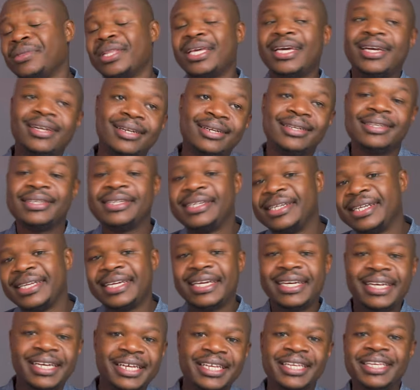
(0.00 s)
and
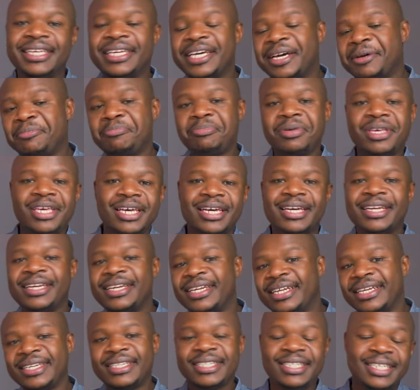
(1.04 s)
I
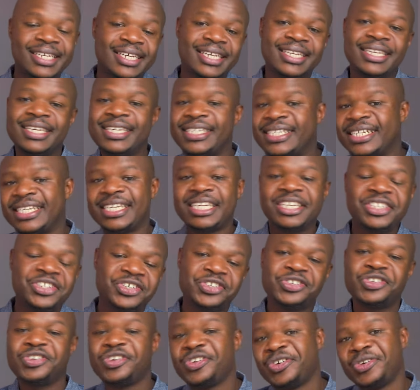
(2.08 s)
appeared at Kenyatta
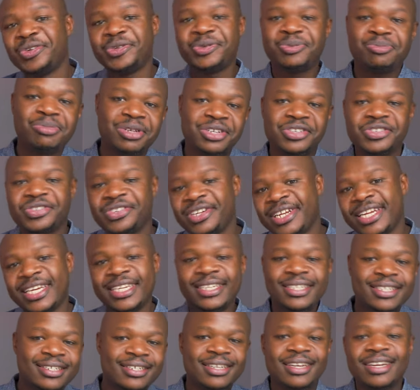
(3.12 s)
National Hospital
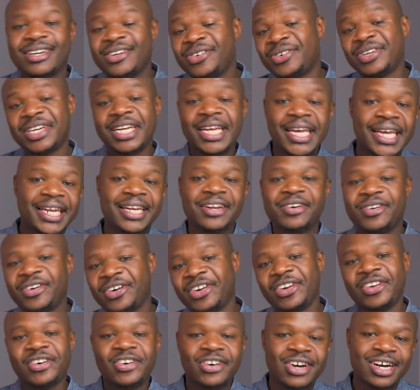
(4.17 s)
at around nine
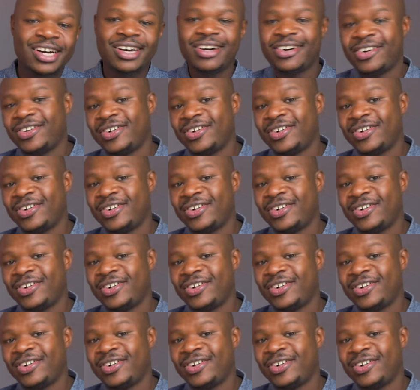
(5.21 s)
o'clock,